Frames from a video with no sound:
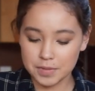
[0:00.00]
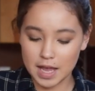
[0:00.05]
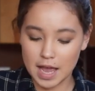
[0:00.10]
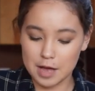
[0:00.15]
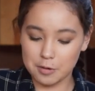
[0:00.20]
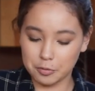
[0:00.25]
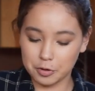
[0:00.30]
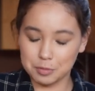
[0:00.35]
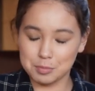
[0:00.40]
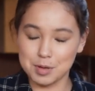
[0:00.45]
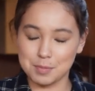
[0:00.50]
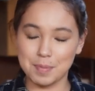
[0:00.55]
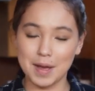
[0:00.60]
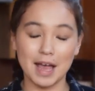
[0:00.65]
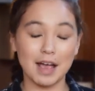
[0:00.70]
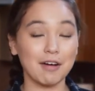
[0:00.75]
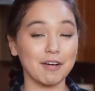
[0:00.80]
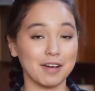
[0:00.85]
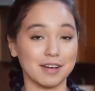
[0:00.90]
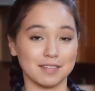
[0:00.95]
and we're gonna be
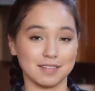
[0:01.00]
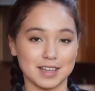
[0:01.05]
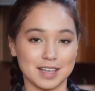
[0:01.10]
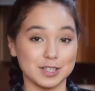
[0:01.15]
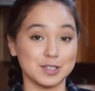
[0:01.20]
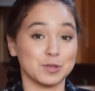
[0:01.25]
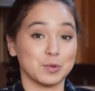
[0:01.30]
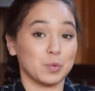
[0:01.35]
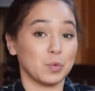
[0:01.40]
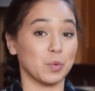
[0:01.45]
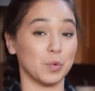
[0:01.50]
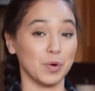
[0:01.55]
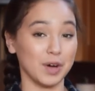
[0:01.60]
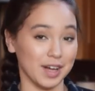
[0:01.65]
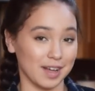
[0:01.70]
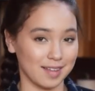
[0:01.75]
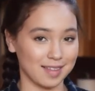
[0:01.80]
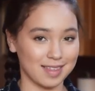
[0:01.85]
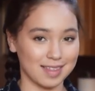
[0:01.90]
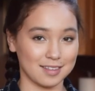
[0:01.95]
pairing this
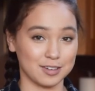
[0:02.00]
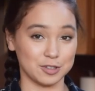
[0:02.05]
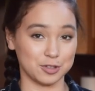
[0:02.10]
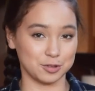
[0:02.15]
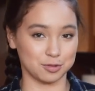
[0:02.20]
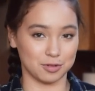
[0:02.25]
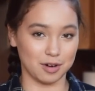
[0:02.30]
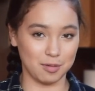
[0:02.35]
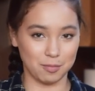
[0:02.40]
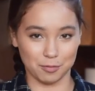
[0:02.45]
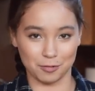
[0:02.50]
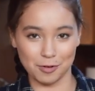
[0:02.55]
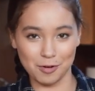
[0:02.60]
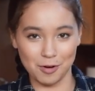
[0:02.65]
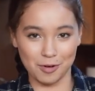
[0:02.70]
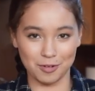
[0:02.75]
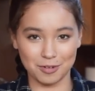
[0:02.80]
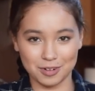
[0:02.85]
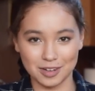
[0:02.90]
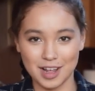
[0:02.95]
with, drum
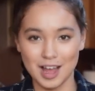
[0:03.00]
roll,